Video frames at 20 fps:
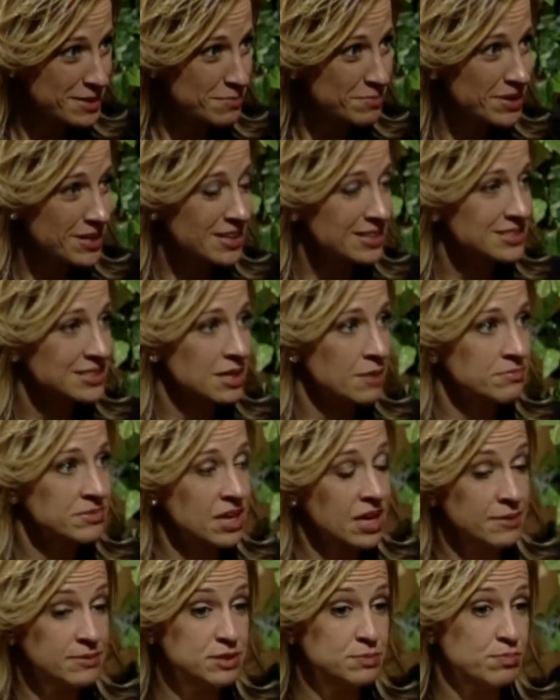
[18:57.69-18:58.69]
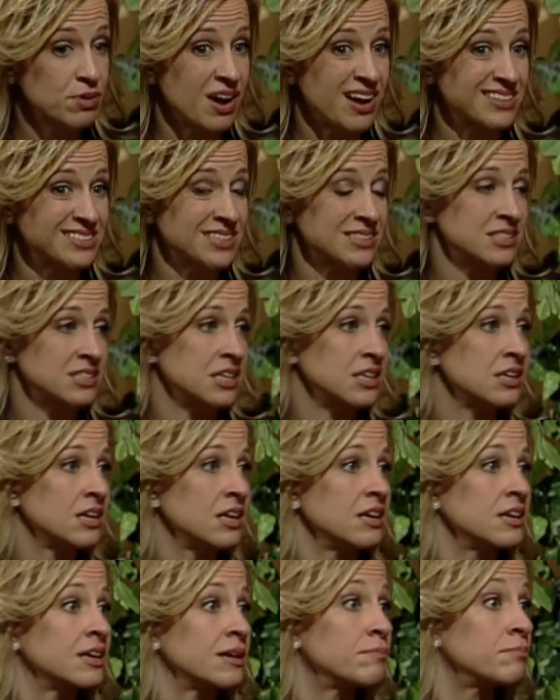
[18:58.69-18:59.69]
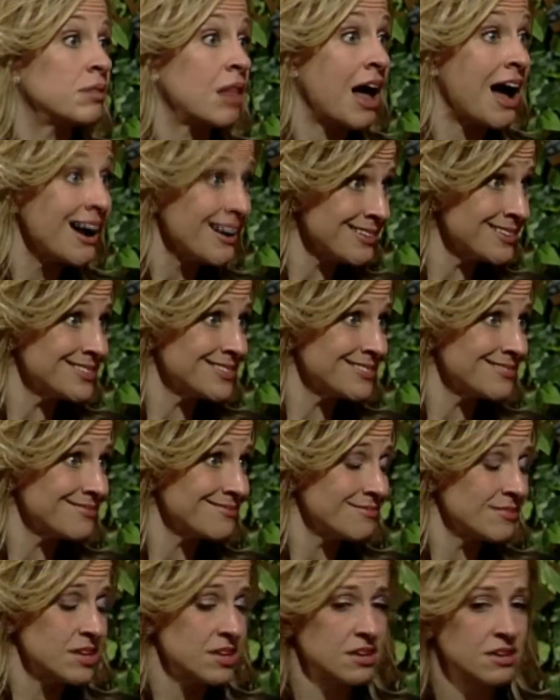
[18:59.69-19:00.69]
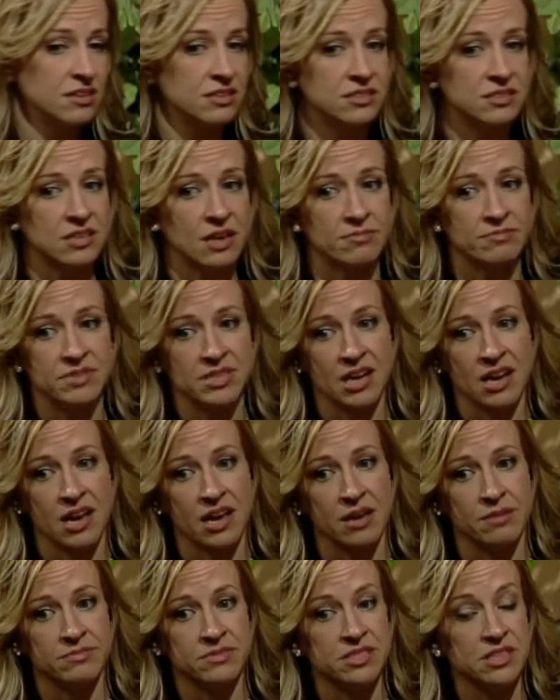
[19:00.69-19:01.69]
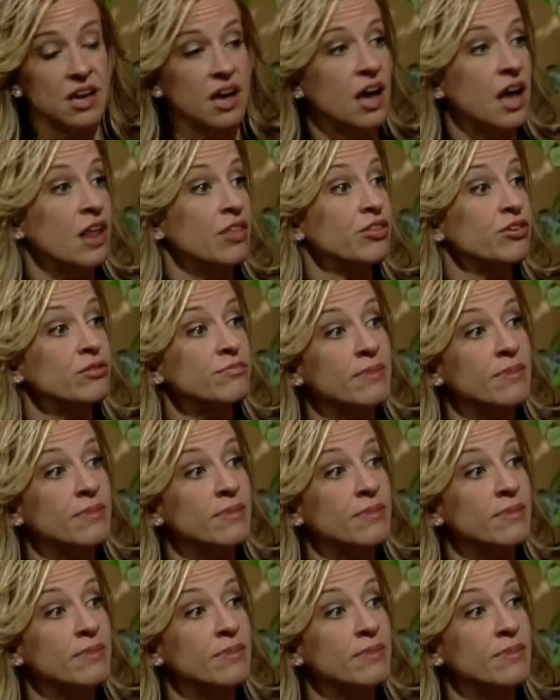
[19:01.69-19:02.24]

Because sometimes processing can get blocked. Sometimes other